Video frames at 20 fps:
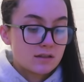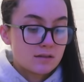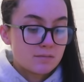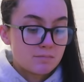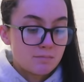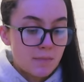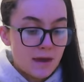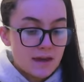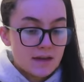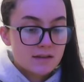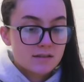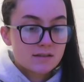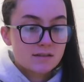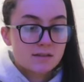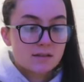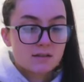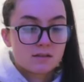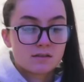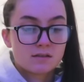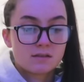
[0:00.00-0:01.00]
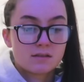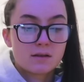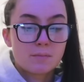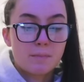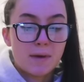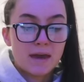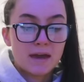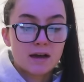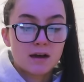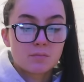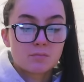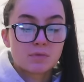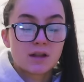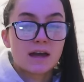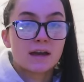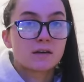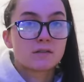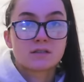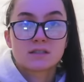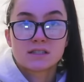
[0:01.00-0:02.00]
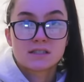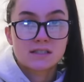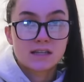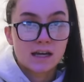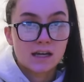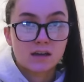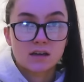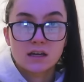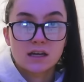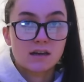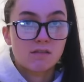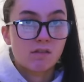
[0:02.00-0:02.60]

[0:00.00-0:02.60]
makes the makeup like stick,